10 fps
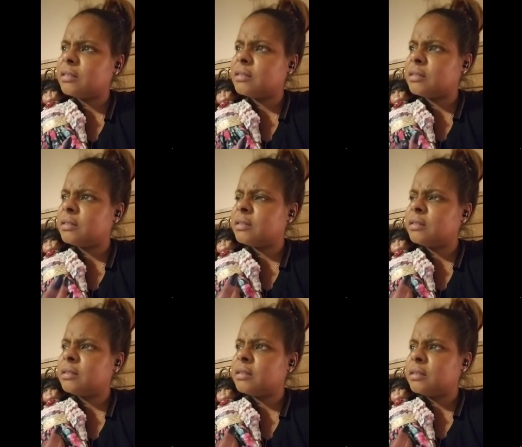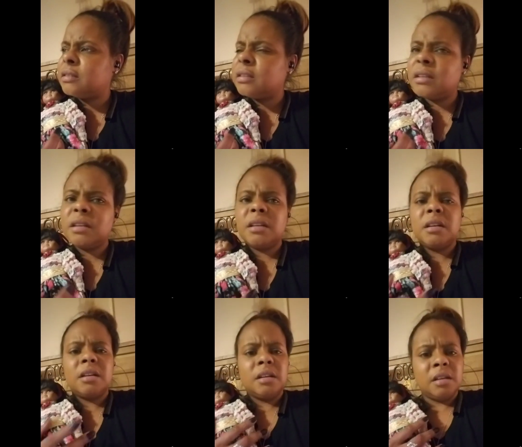
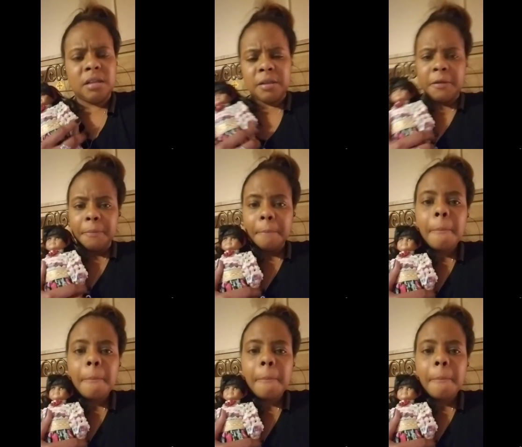No one is speaking in this clip.